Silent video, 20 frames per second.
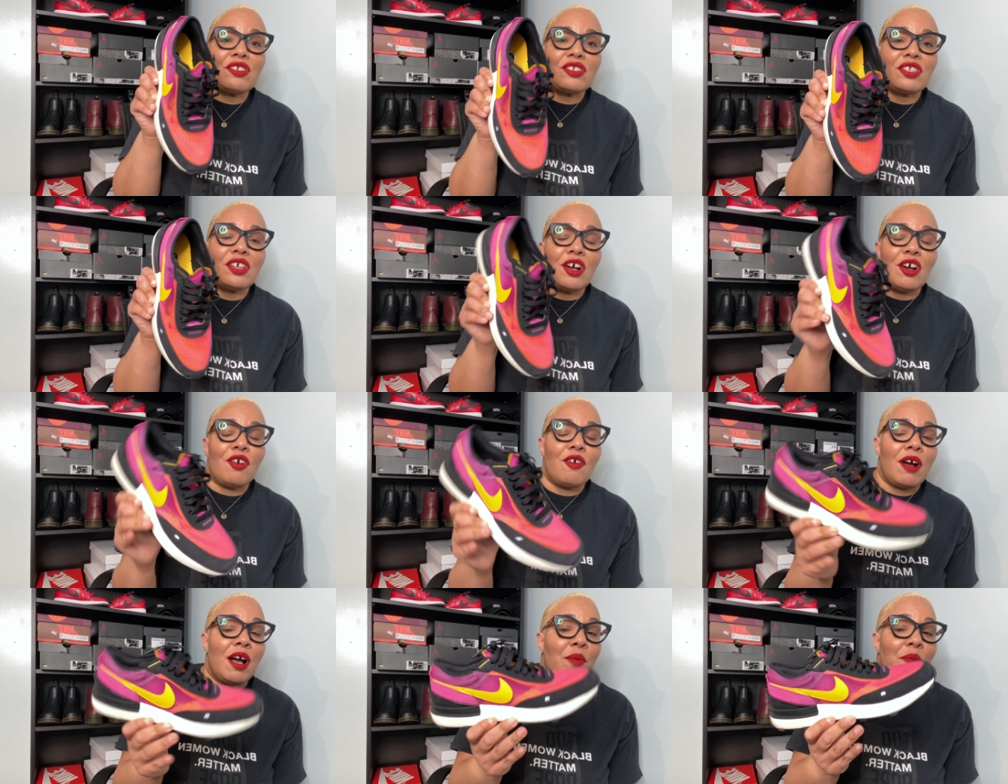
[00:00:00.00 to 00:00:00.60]

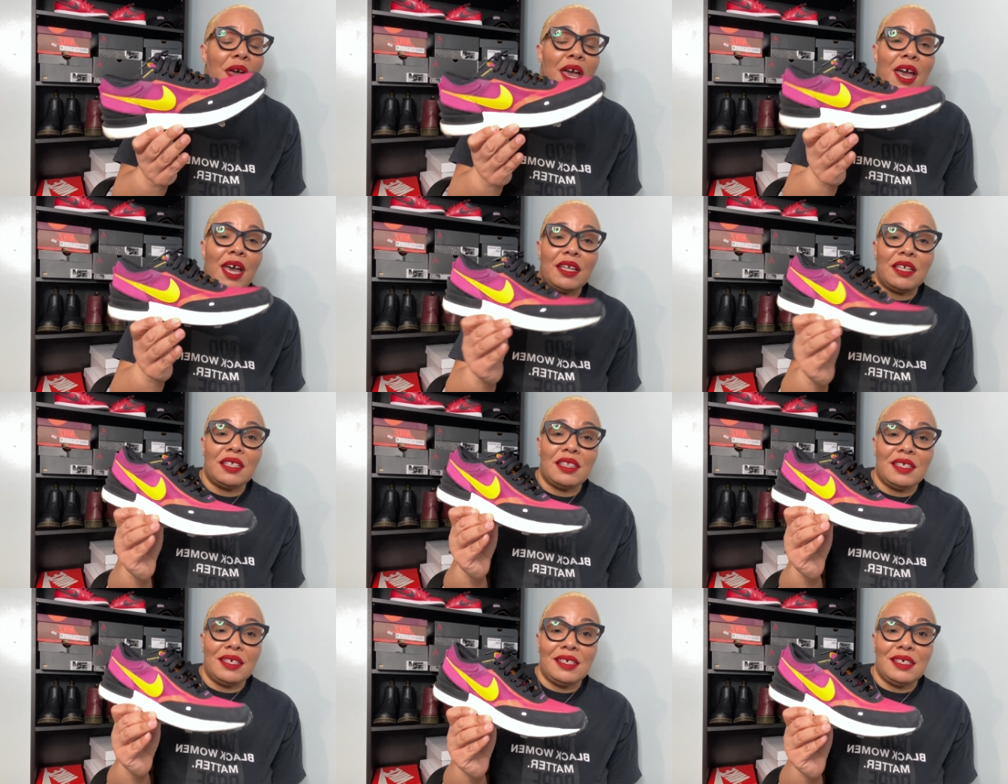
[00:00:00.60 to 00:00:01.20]
So I'm
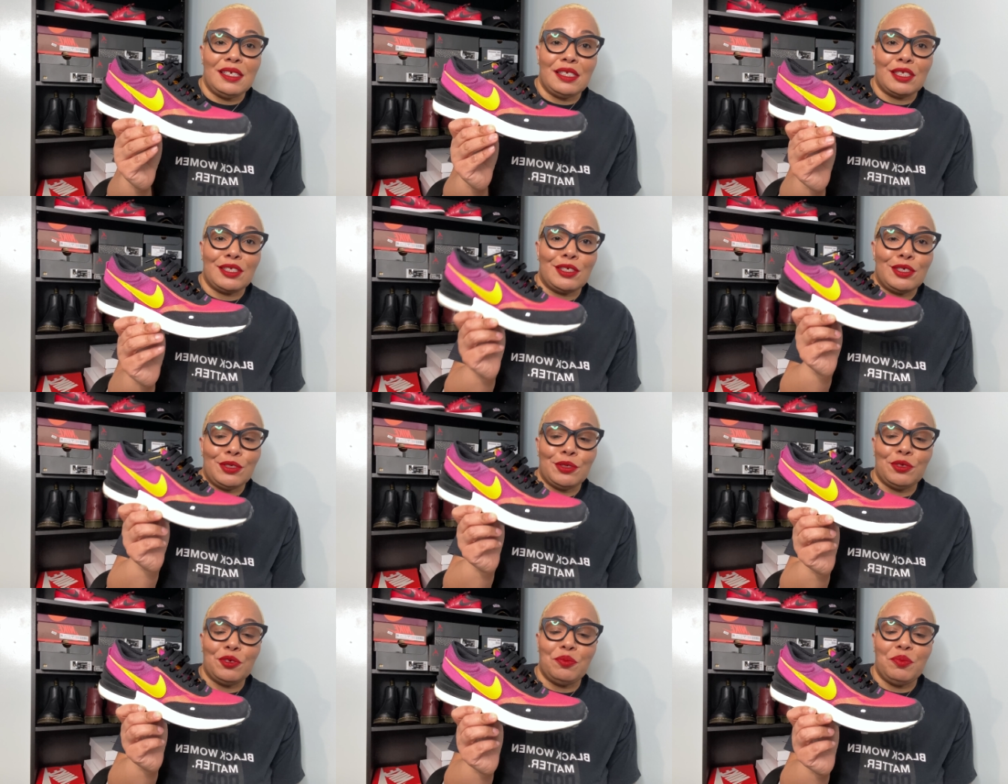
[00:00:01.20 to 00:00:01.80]
adding these
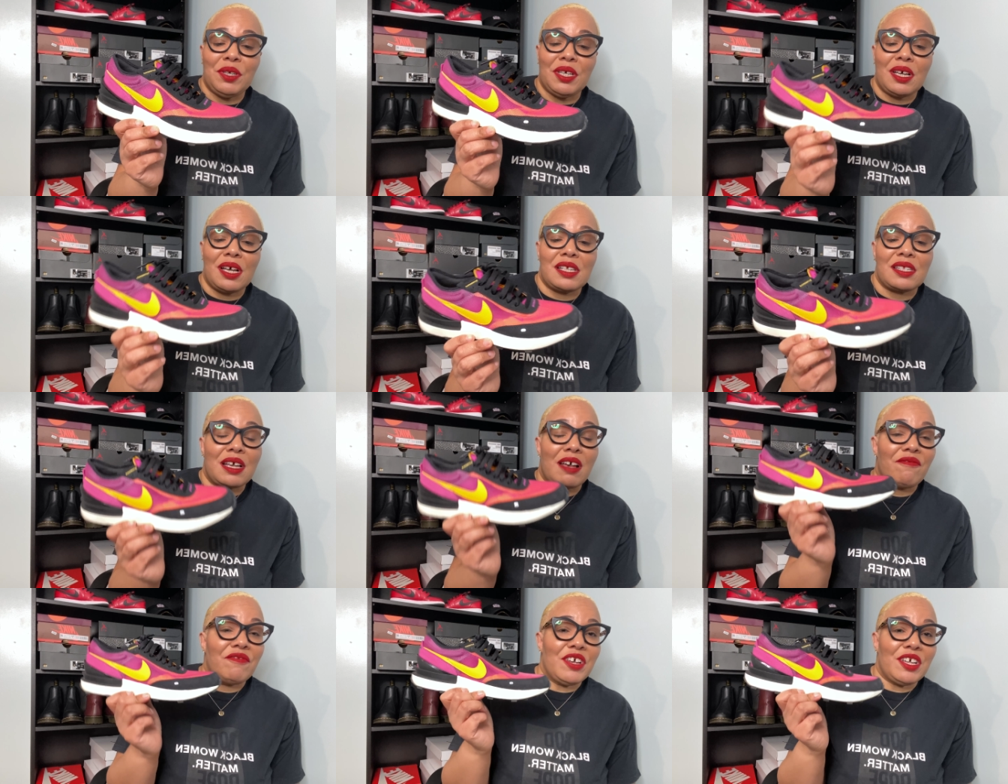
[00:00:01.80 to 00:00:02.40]
two because
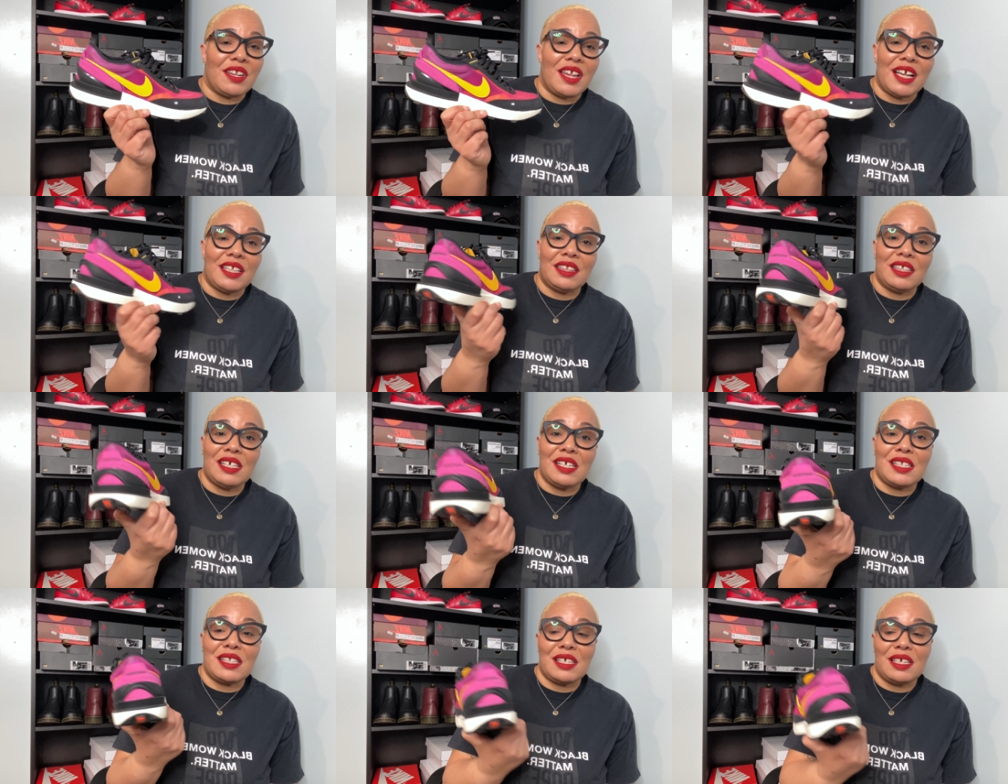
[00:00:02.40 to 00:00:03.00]
I feel like
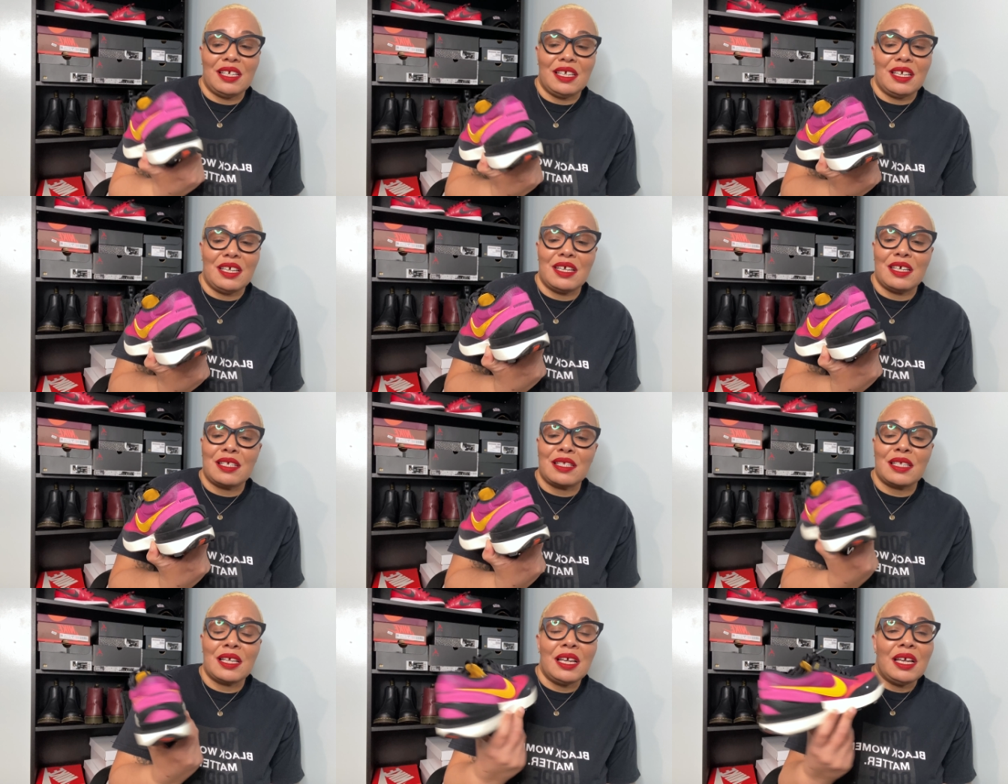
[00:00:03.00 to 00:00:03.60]
this
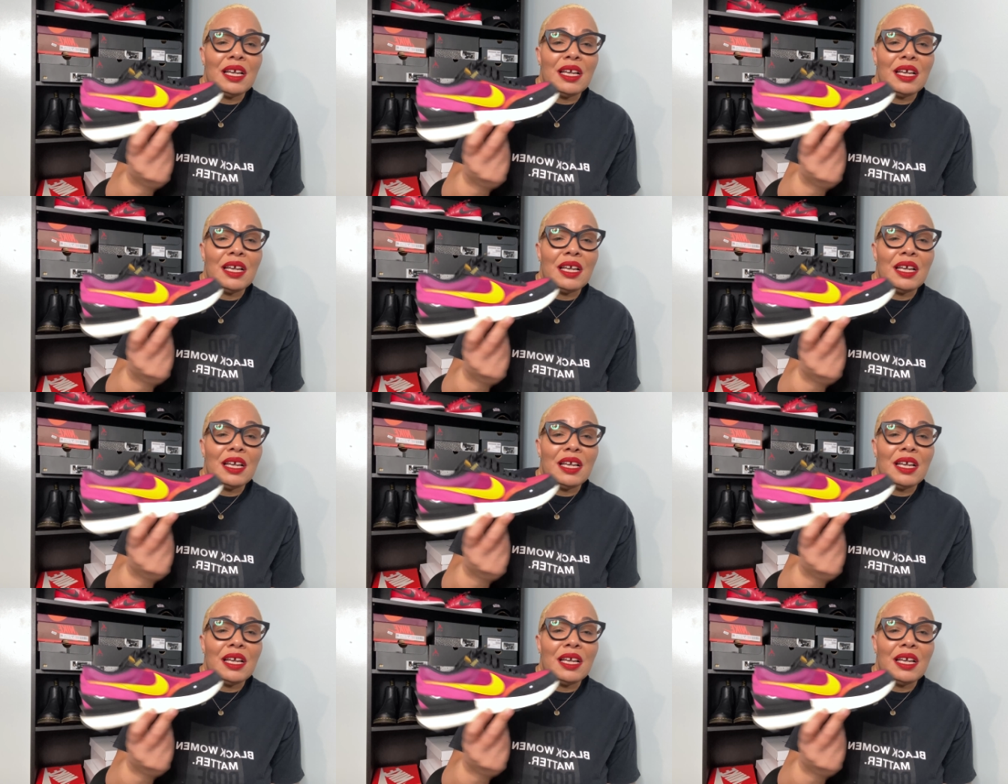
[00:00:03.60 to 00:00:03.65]
is